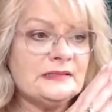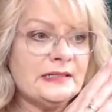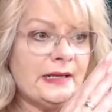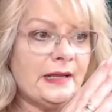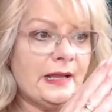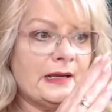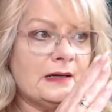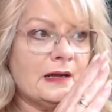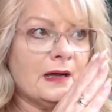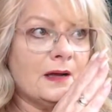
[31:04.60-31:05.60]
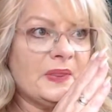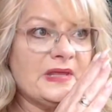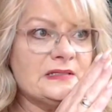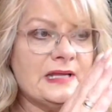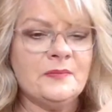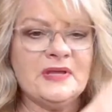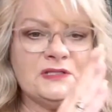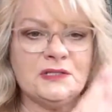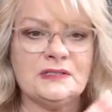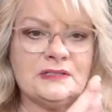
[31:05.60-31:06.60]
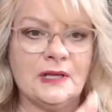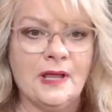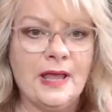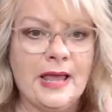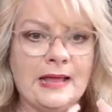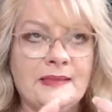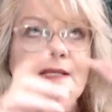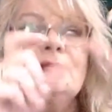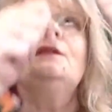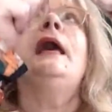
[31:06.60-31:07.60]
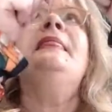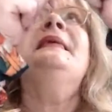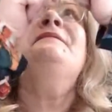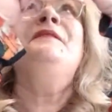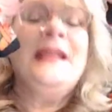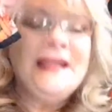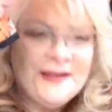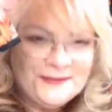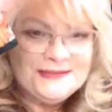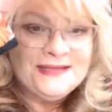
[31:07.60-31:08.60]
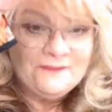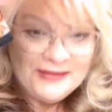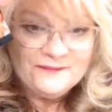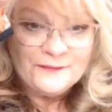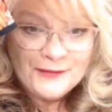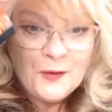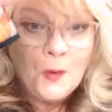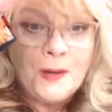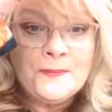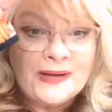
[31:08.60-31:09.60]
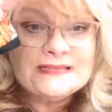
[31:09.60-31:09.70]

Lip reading: did it in these images, and then video, and then recorded my